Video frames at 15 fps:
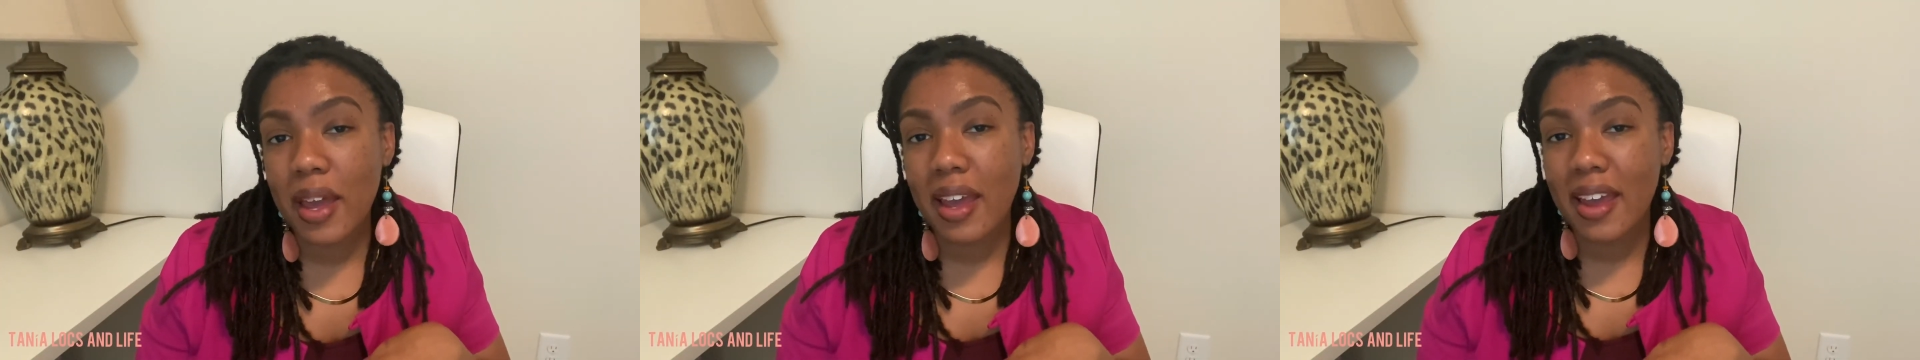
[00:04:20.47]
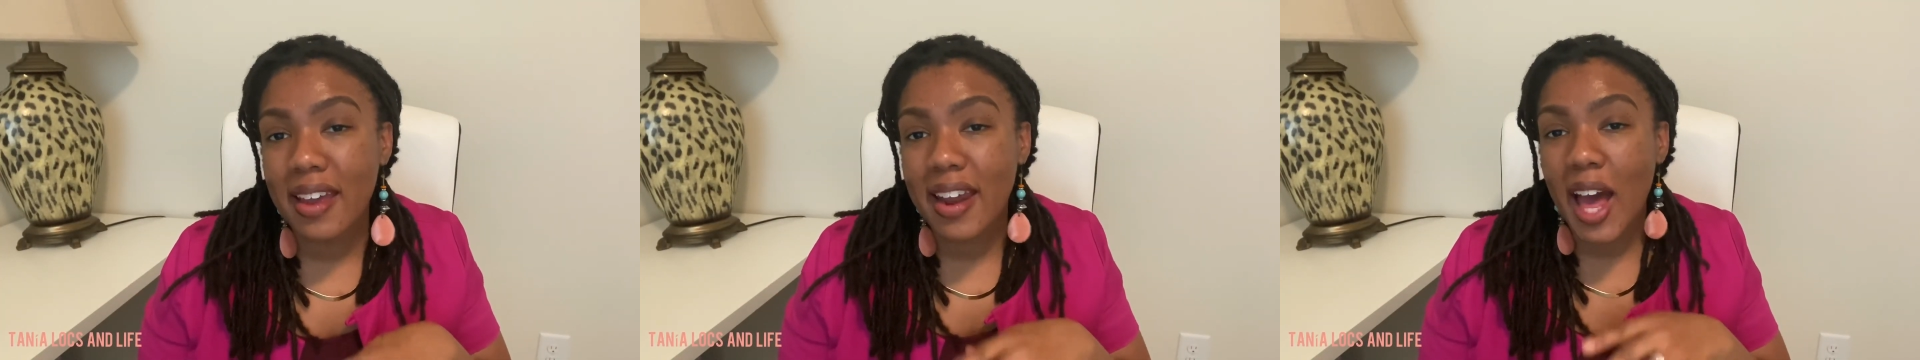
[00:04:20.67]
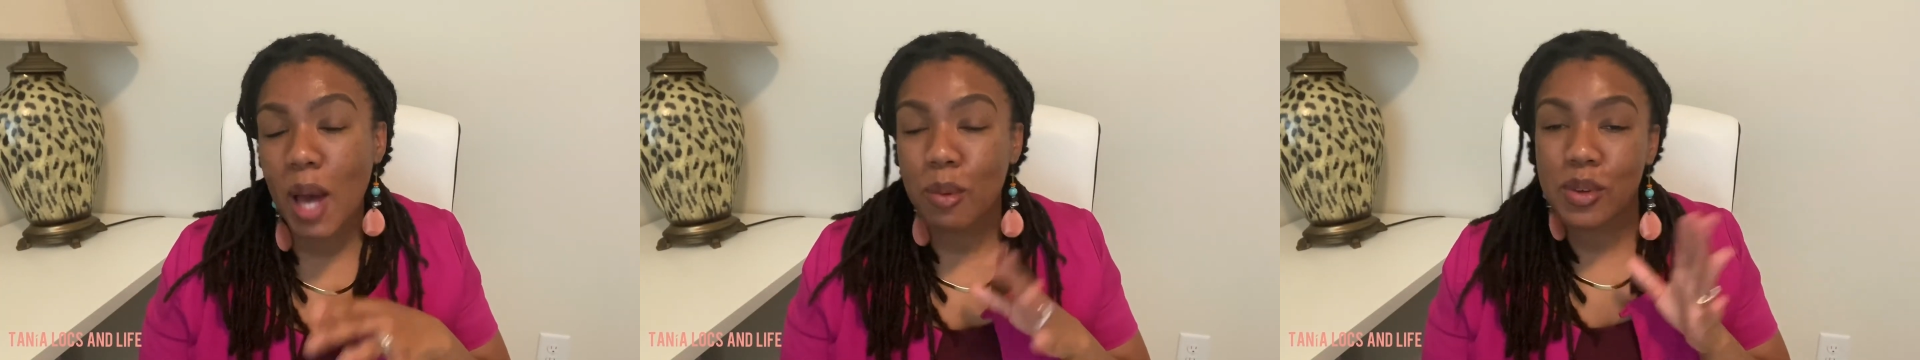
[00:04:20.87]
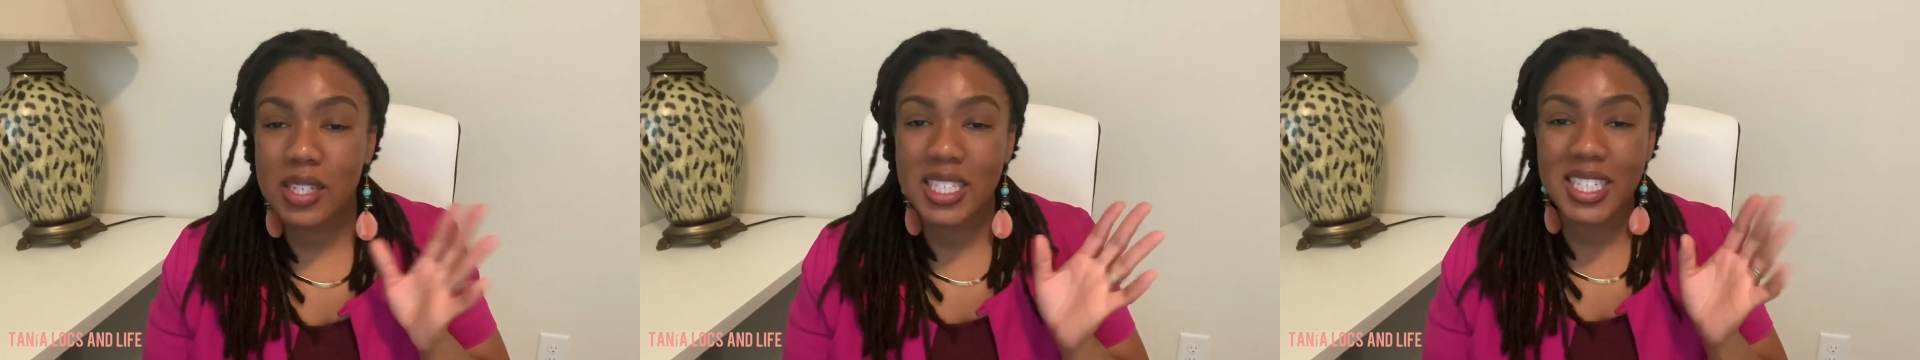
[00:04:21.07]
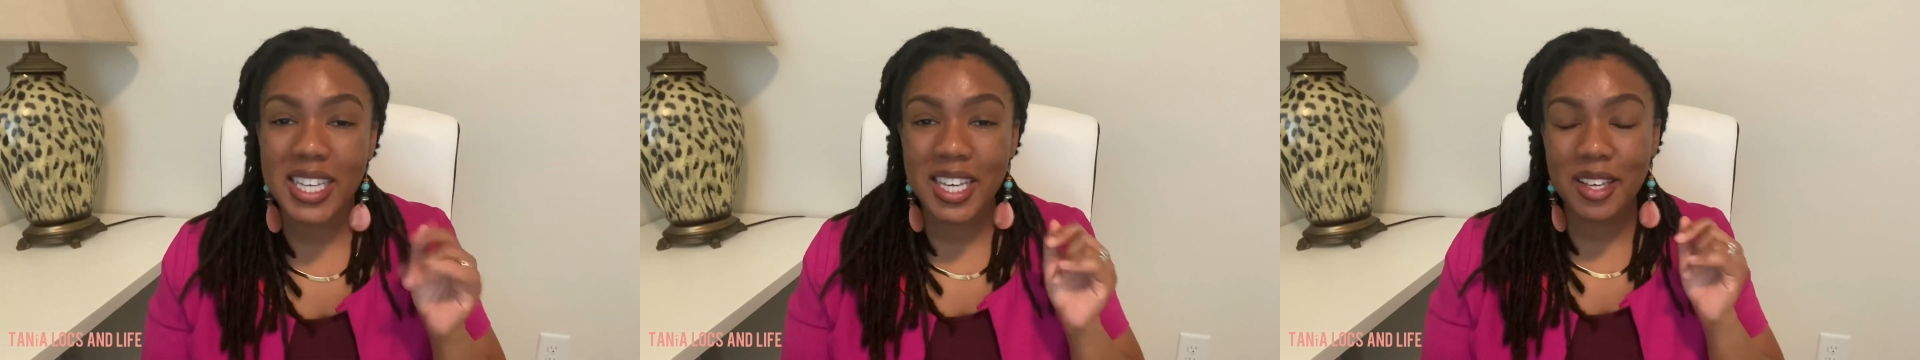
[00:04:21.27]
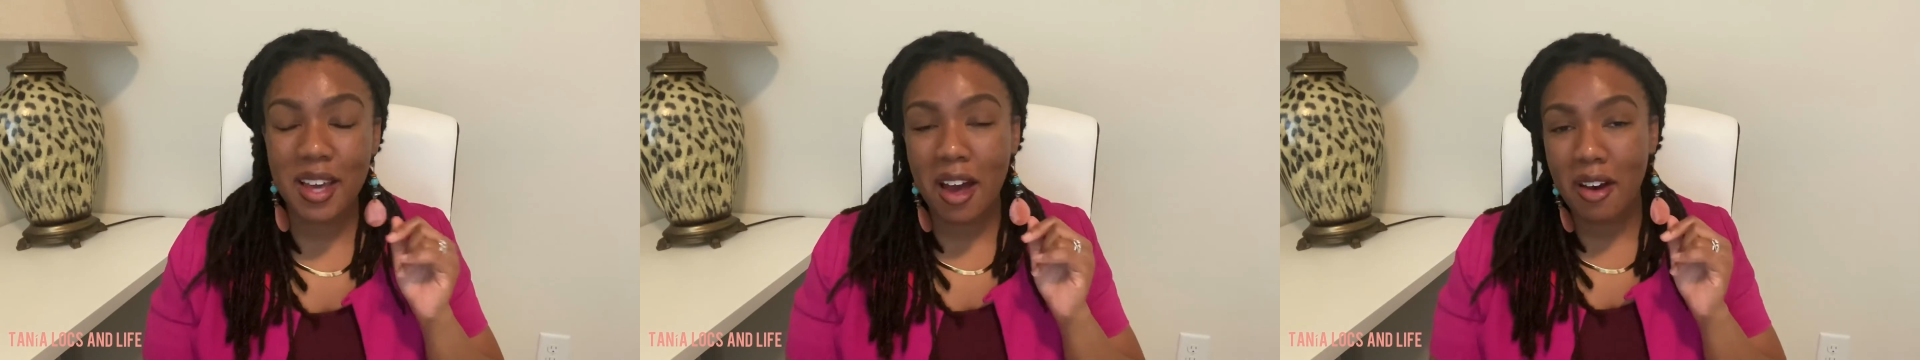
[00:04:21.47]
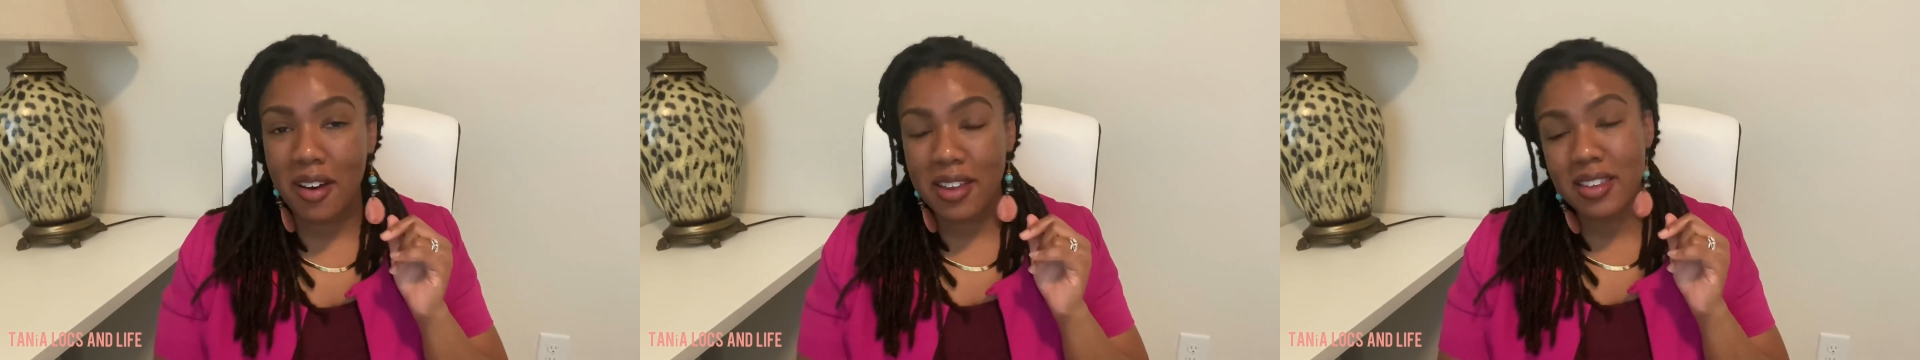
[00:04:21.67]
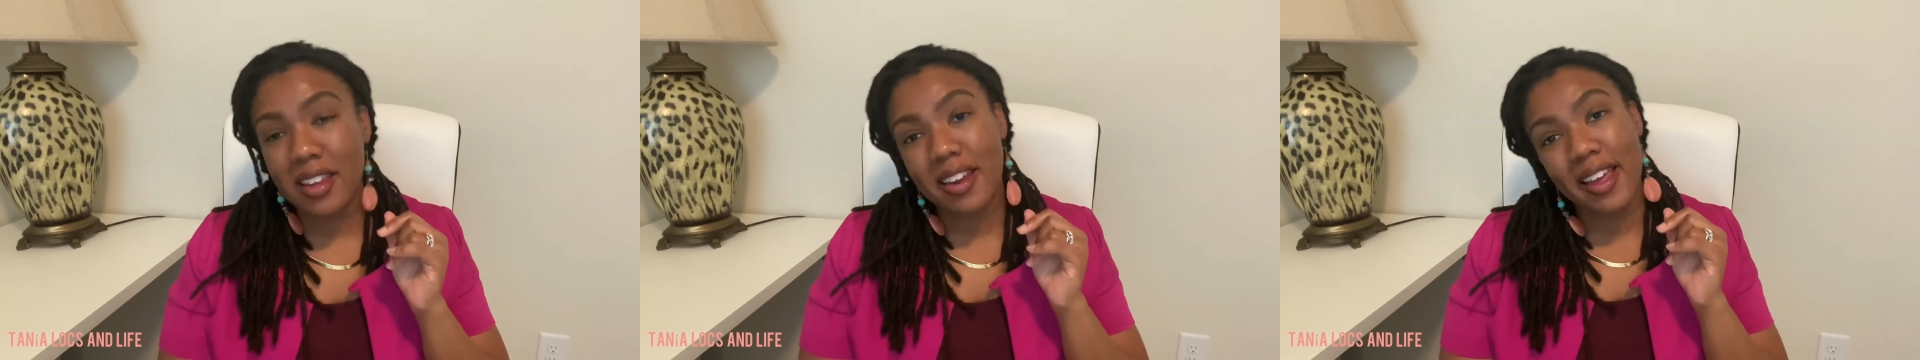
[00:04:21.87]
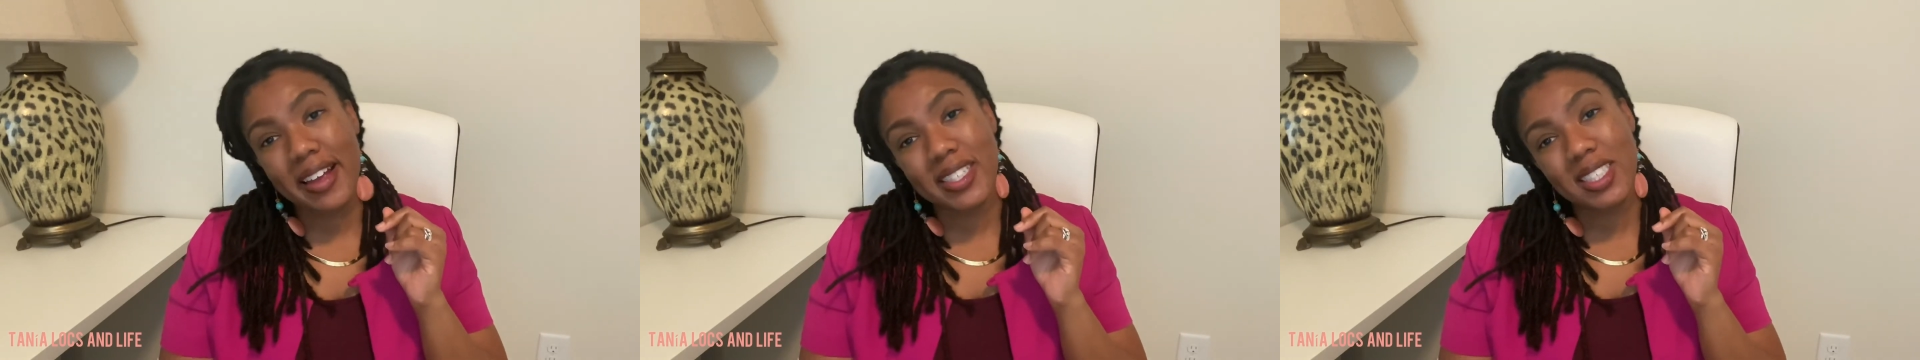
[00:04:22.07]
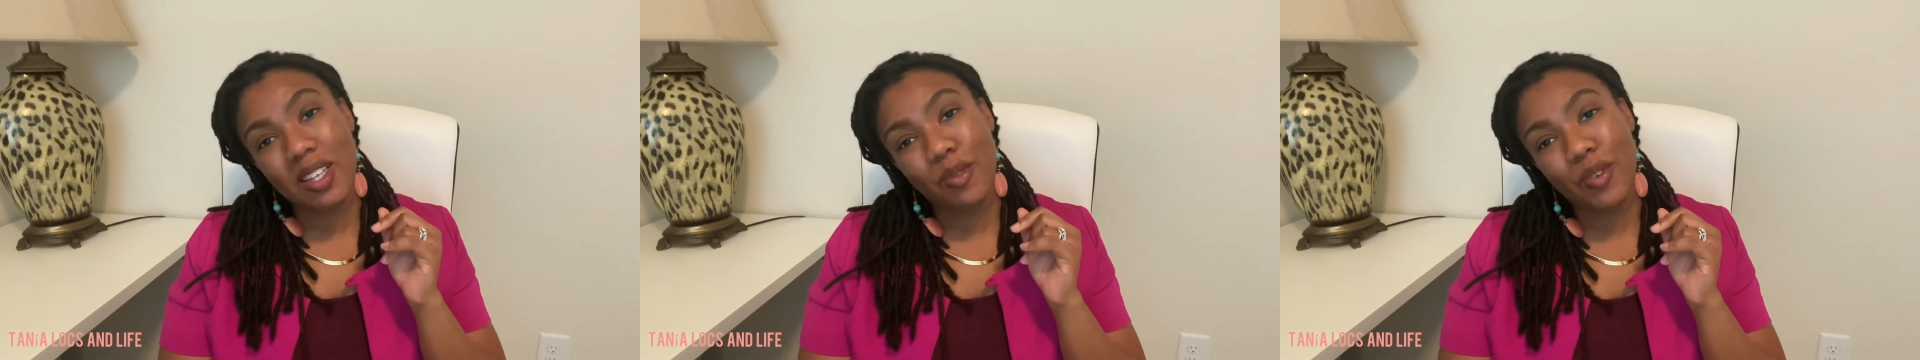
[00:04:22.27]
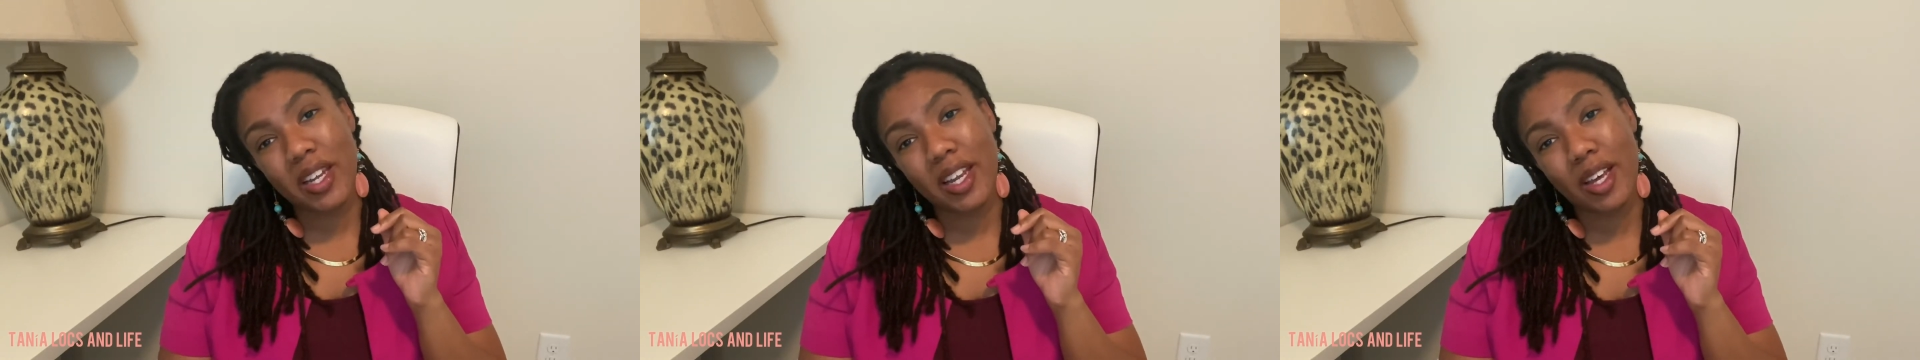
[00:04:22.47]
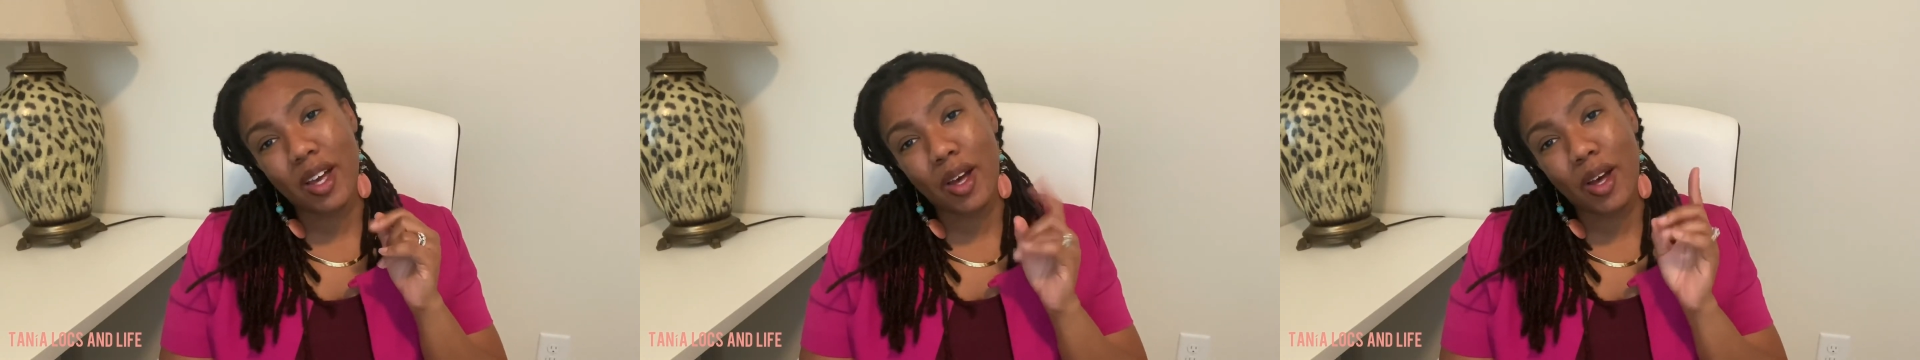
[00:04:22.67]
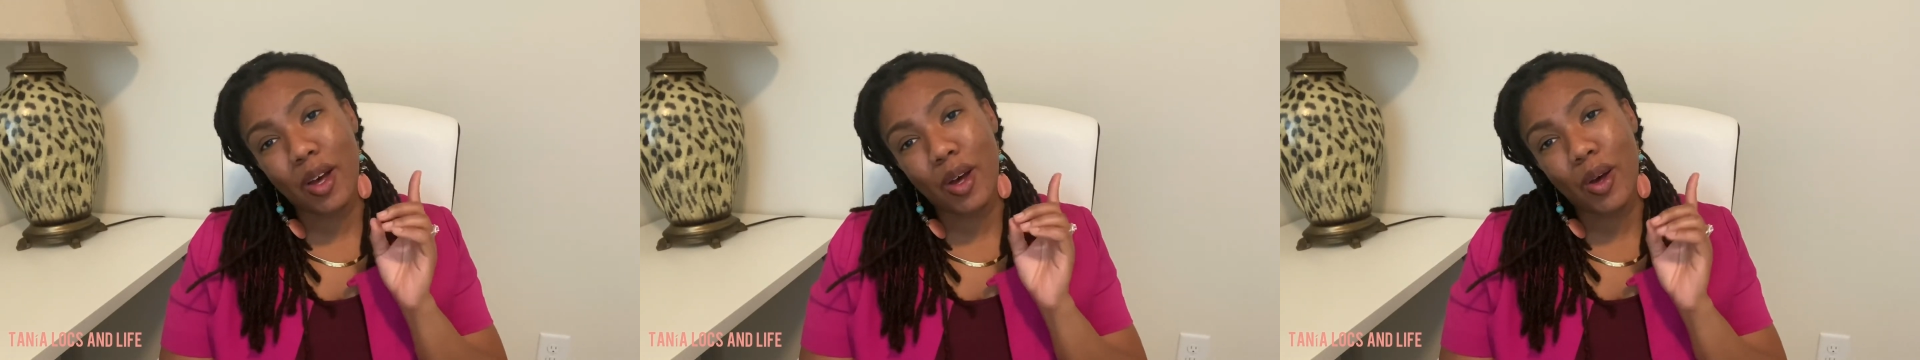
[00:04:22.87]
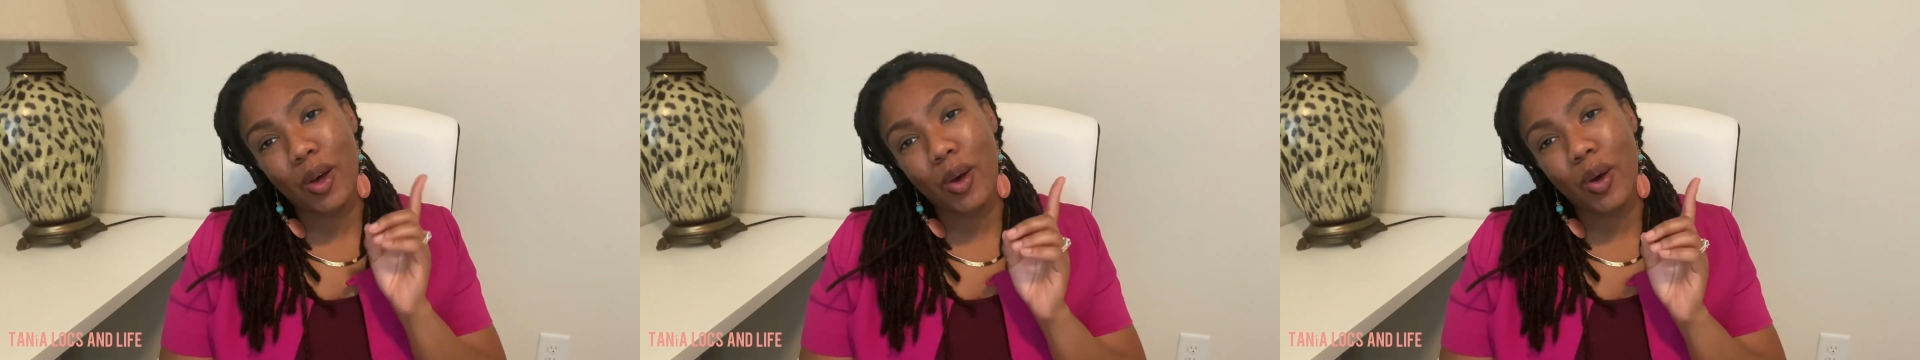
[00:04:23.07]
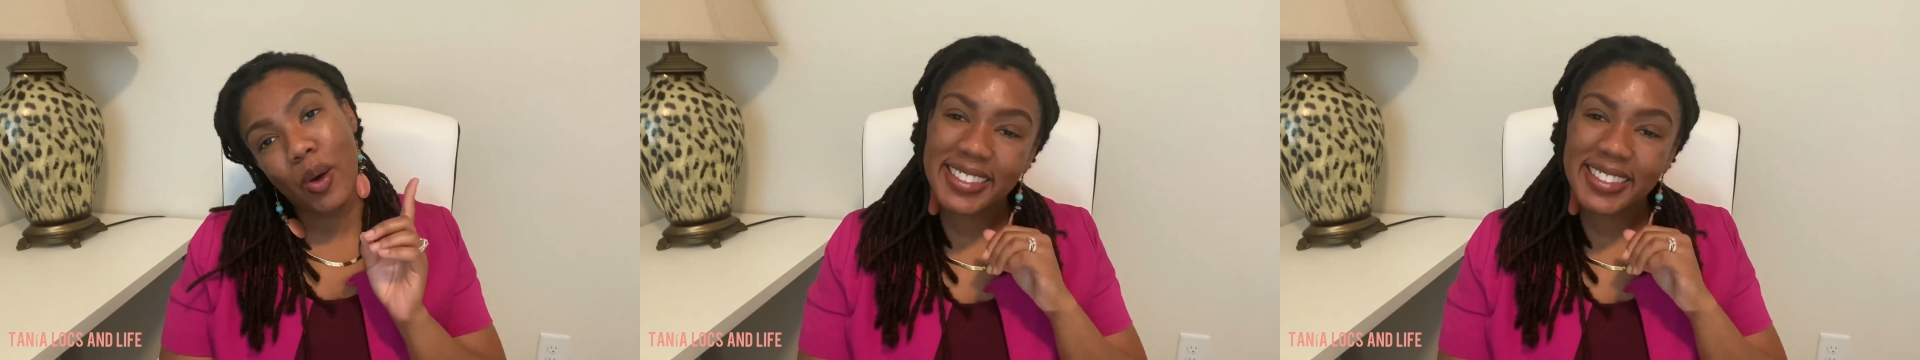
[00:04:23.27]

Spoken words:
and I will see y'all in the next video.